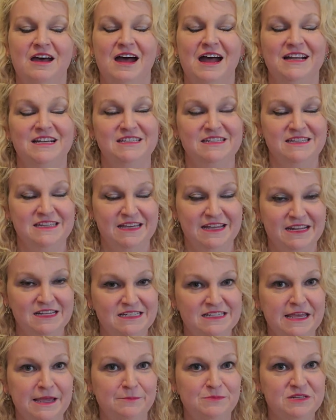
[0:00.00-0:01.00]
I did
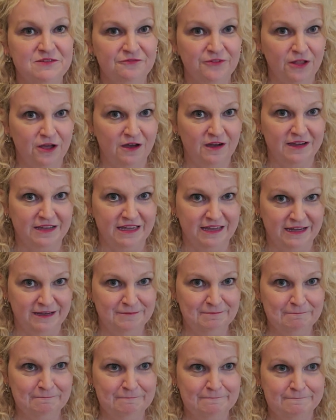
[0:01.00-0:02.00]
attempt vlogging